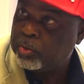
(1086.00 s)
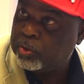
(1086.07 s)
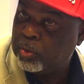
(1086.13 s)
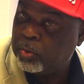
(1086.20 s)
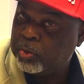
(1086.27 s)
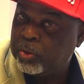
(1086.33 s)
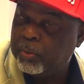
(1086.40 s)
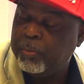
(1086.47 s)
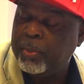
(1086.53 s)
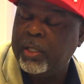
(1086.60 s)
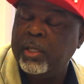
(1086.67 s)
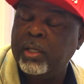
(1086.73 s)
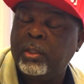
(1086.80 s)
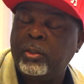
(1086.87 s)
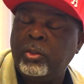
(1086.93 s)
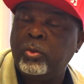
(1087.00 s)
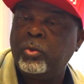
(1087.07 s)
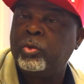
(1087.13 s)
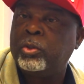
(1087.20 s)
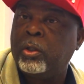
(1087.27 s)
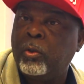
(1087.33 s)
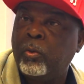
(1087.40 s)
on social media
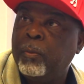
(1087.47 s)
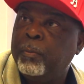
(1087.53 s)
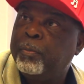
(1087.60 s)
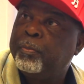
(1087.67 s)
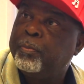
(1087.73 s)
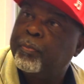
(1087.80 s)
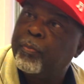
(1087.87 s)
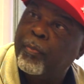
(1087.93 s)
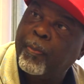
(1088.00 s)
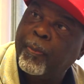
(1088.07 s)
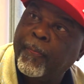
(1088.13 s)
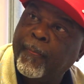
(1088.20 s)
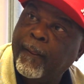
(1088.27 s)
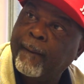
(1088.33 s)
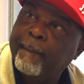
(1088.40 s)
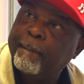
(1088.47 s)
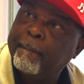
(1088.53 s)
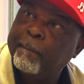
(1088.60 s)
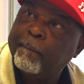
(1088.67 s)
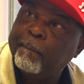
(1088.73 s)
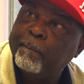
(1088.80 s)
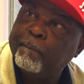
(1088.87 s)
too, so. What's the
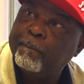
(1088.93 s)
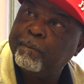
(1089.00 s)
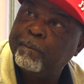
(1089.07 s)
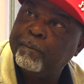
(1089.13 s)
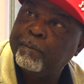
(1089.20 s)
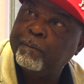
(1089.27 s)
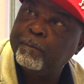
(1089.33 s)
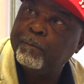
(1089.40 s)
time frame